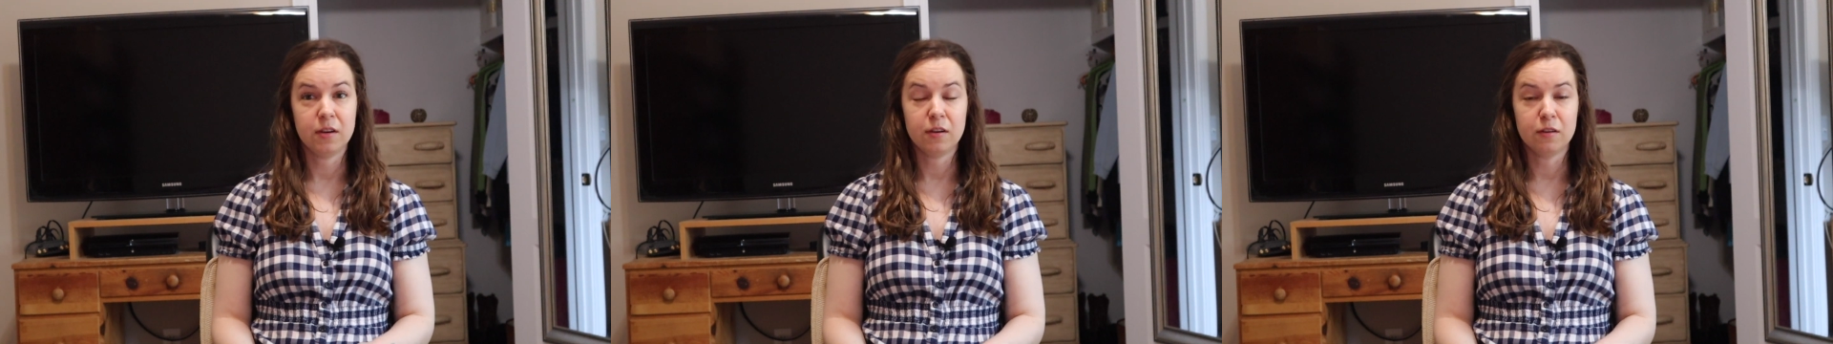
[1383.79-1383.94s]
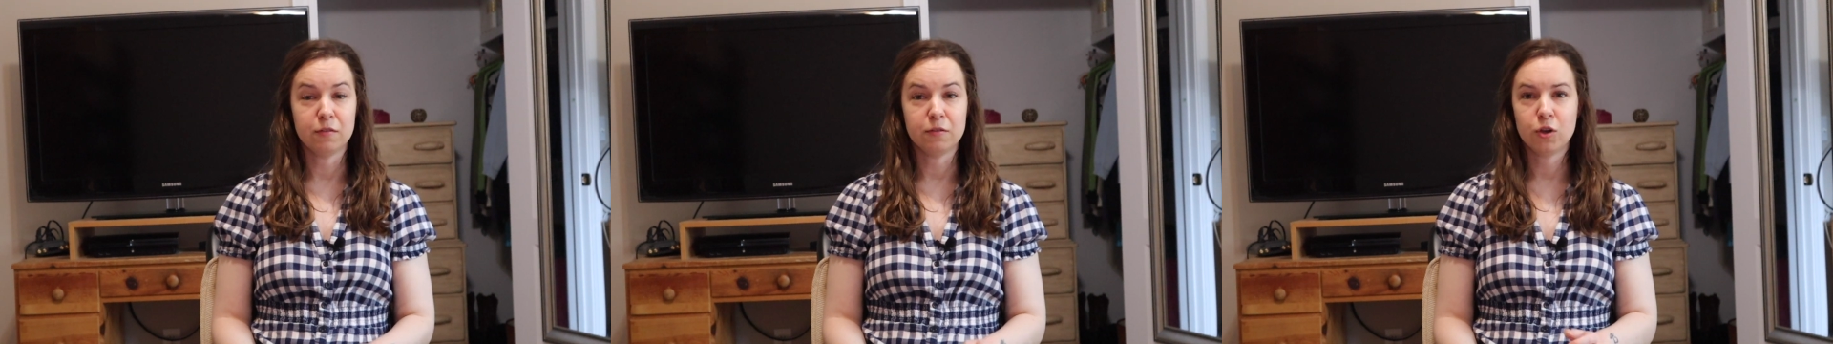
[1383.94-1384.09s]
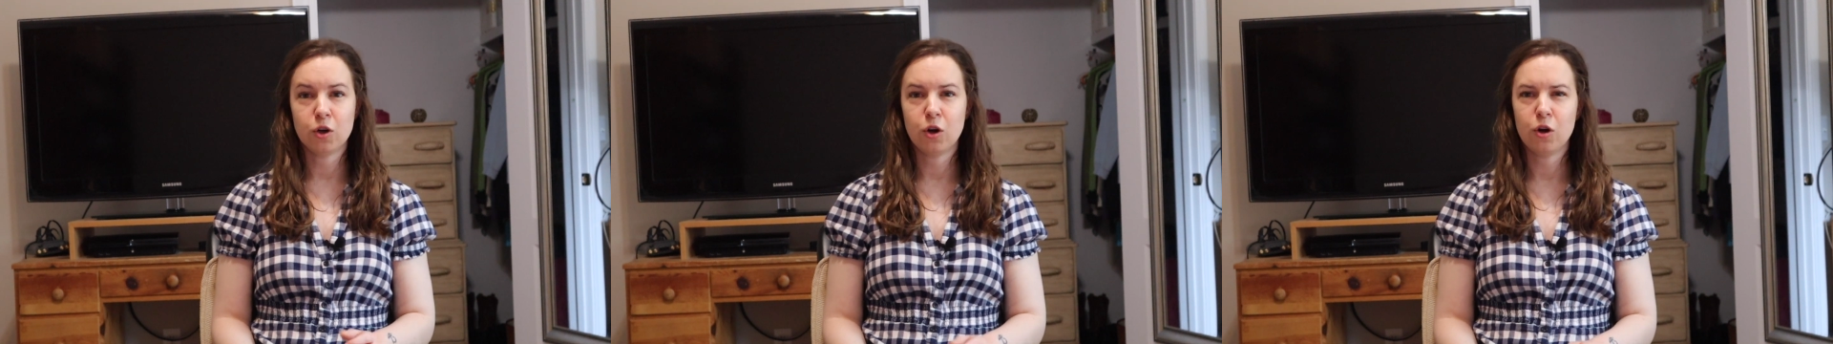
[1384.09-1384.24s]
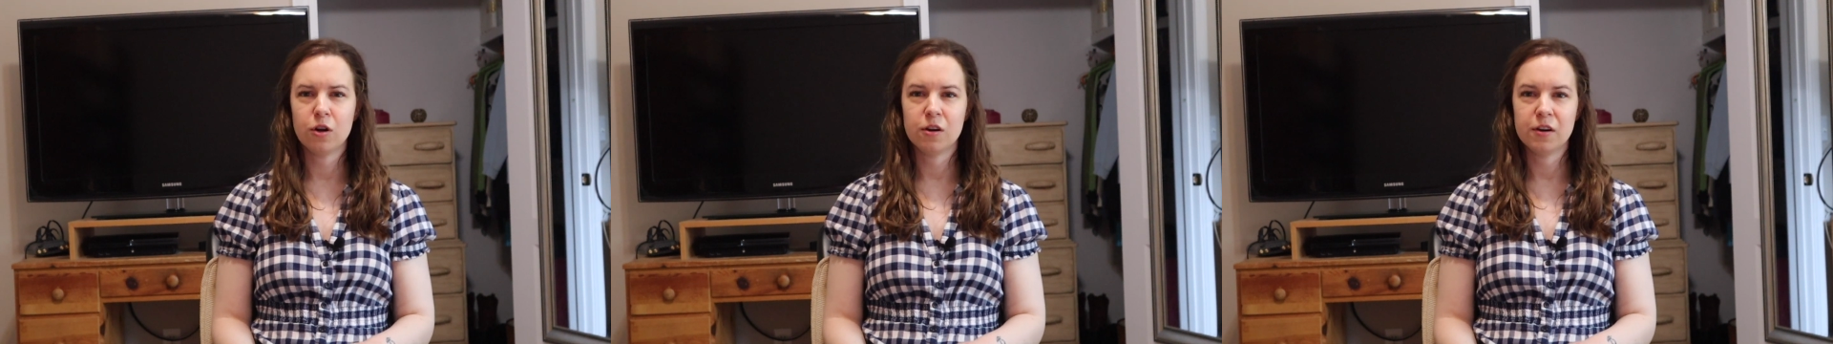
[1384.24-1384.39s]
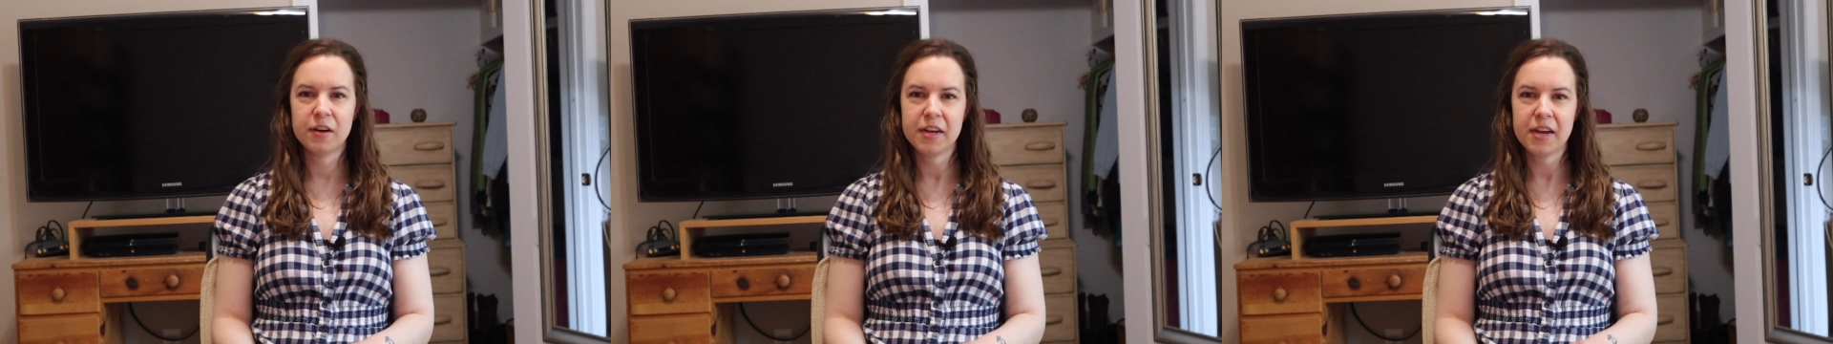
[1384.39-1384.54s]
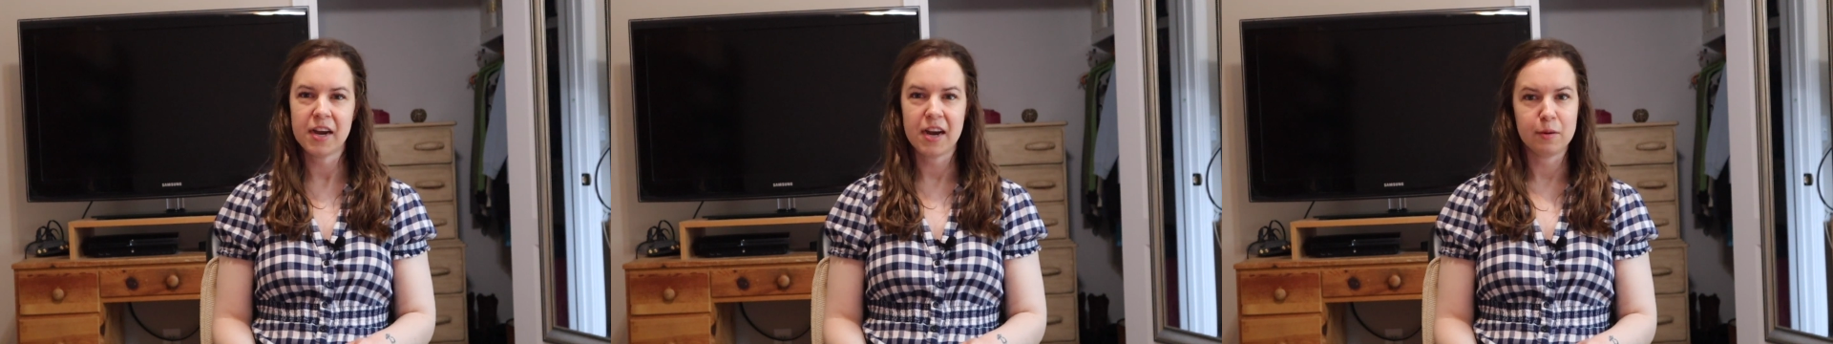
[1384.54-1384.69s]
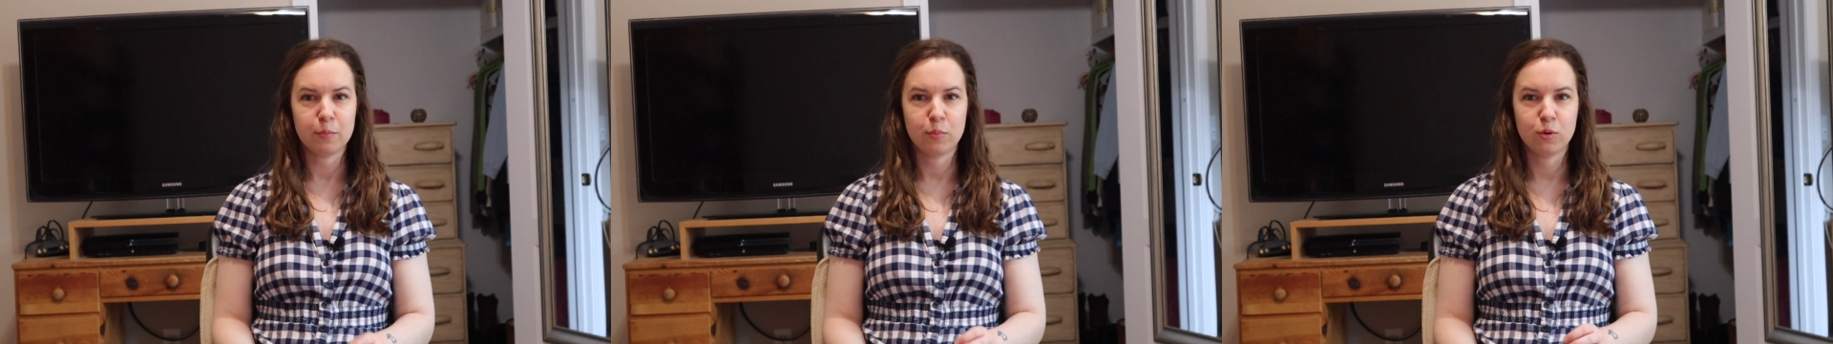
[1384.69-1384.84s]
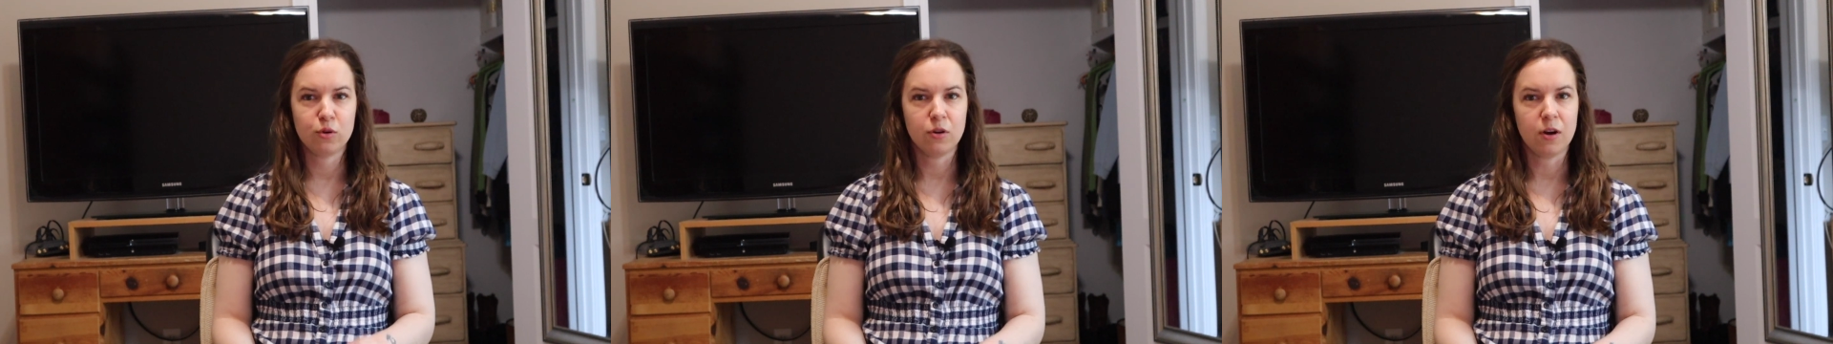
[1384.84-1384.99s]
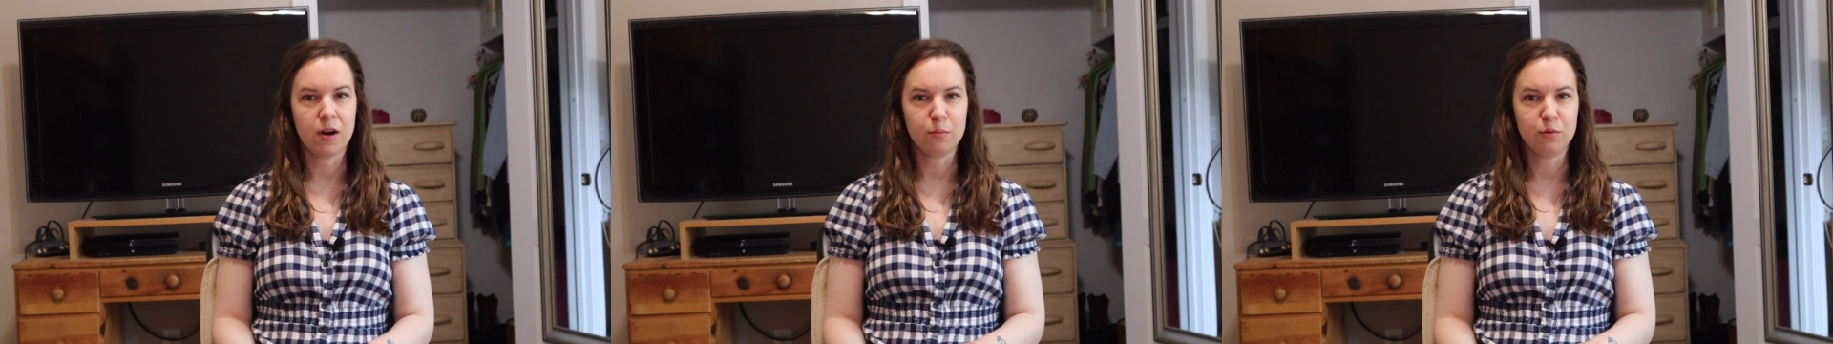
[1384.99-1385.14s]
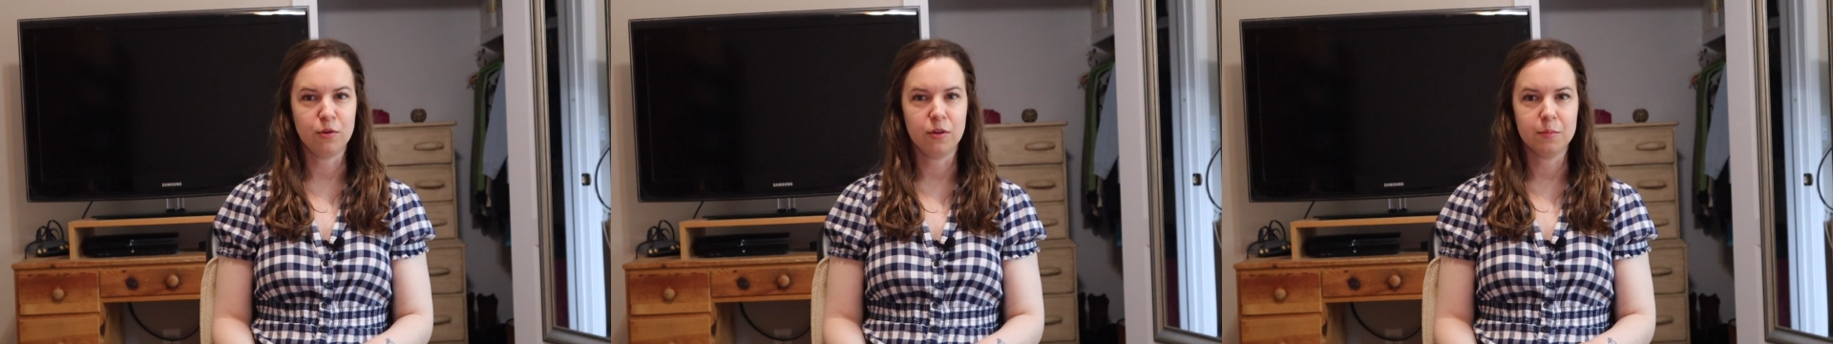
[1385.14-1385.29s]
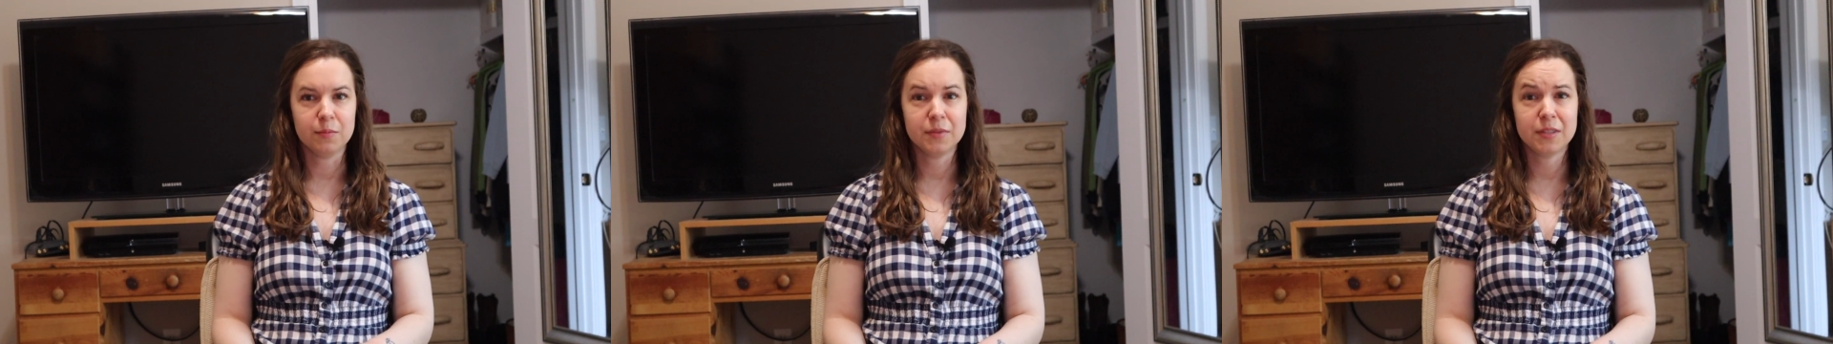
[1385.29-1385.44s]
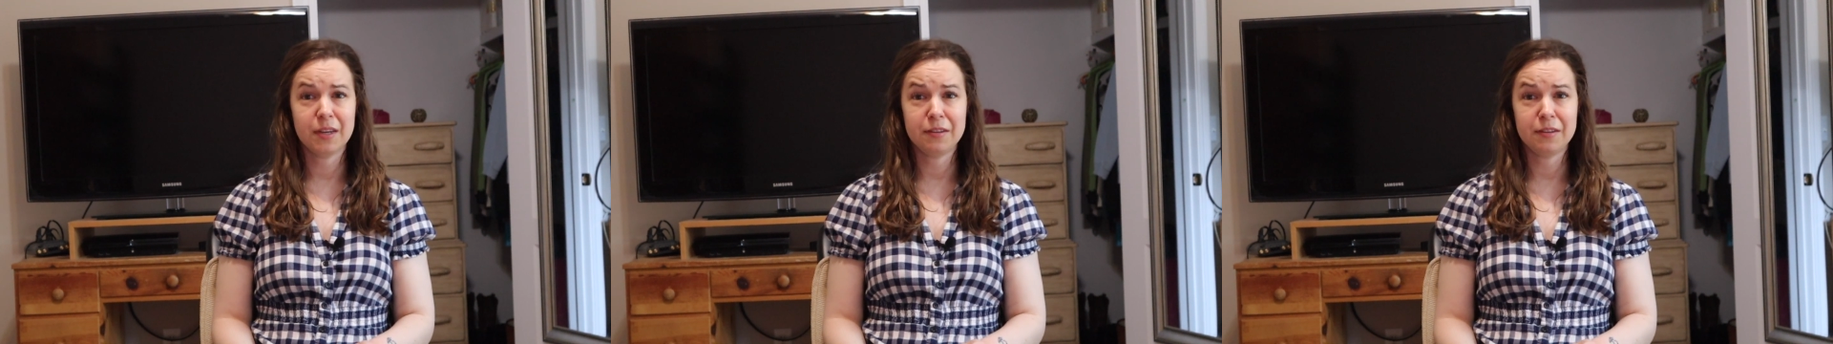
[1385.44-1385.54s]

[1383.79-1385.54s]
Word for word: of cardiac problems